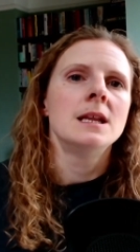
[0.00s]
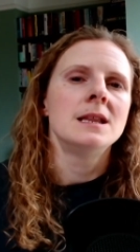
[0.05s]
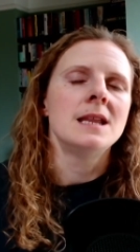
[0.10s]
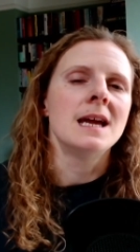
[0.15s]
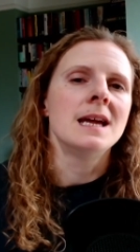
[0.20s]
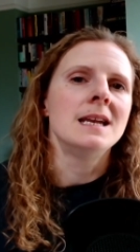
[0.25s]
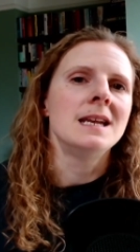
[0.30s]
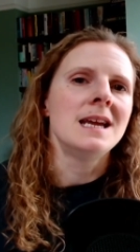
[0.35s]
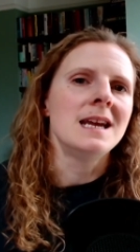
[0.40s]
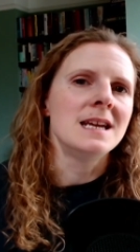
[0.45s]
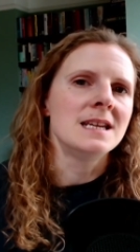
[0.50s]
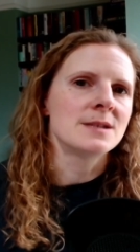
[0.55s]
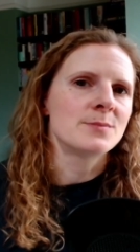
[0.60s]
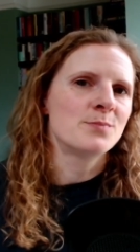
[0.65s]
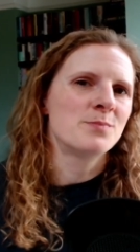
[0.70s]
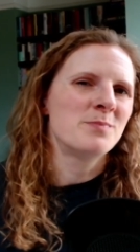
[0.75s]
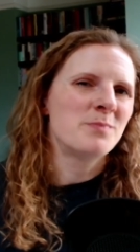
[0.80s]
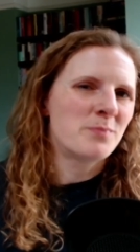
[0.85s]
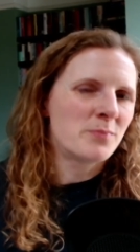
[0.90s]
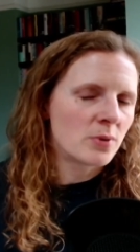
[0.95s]
then it's
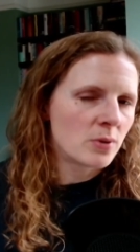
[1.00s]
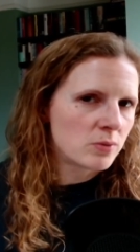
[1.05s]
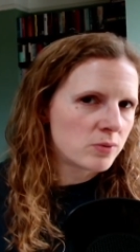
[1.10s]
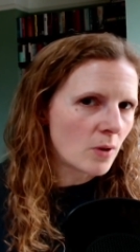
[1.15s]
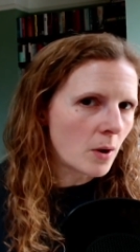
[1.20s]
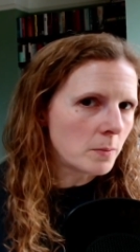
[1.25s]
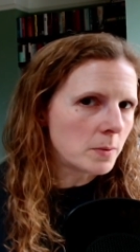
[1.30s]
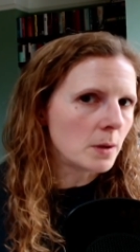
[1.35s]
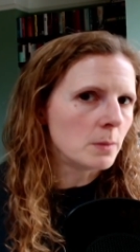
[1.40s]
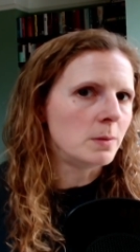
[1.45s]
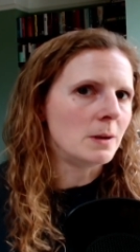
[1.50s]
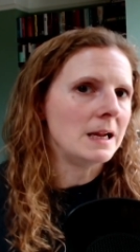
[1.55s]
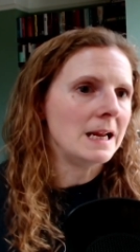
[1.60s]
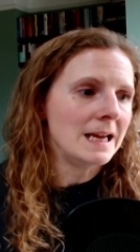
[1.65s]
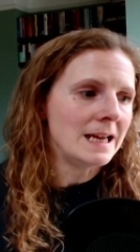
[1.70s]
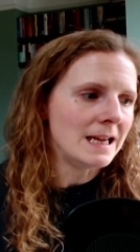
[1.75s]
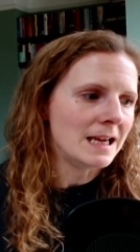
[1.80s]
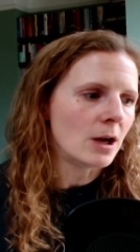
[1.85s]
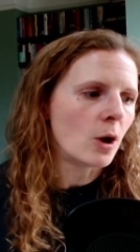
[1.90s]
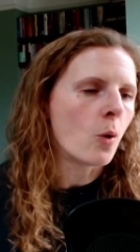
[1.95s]

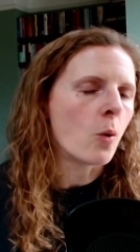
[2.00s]
probably